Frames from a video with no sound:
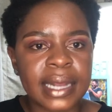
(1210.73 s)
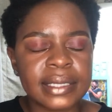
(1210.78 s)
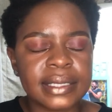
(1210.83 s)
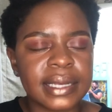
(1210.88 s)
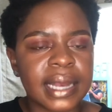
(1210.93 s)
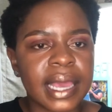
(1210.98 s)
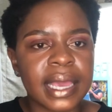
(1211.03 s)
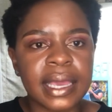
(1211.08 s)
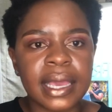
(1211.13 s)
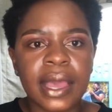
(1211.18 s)

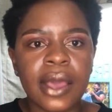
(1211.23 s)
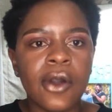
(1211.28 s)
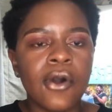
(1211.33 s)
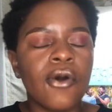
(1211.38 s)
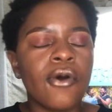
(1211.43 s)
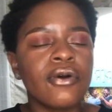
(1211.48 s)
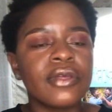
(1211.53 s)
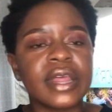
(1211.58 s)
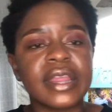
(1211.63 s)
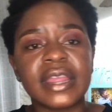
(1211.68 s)
Like, all
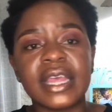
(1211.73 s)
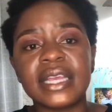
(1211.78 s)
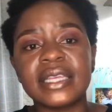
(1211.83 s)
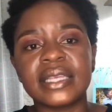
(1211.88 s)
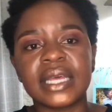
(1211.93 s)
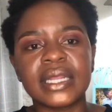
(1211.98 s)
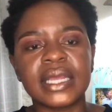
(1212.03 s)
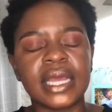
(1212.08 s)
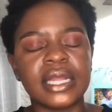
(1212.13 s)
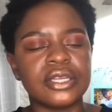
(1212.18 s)
the things that
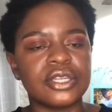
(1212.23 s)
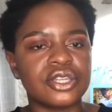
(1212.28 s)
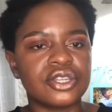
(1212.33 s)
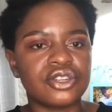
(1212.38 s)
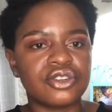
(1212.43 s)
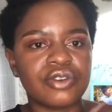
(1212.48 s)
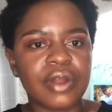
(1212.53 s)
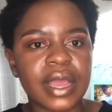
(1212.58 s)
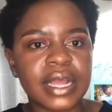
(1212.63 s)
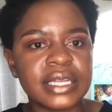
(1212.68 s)
can
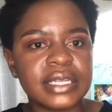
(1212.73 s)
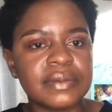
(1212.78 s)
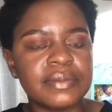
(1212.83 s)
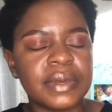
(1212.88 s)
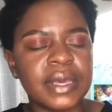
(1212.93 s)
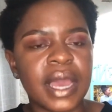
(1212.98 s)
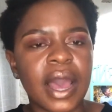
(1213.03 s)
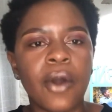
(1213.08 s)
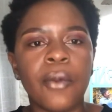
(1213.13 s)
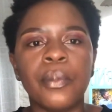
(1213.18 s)
distract me,
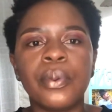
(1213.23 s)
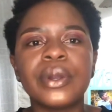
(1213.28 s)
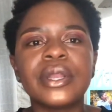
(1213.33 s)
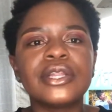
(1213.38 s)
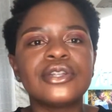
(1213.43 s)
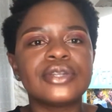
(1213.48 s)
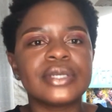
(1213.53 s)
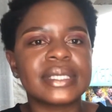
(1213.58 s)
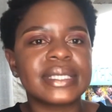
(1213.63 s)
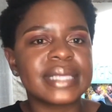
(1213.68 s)
I'll put it to
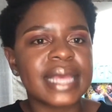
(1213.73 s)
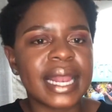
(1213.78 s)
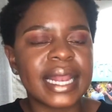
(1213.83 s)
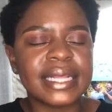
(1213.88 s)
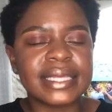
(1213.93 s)
silence.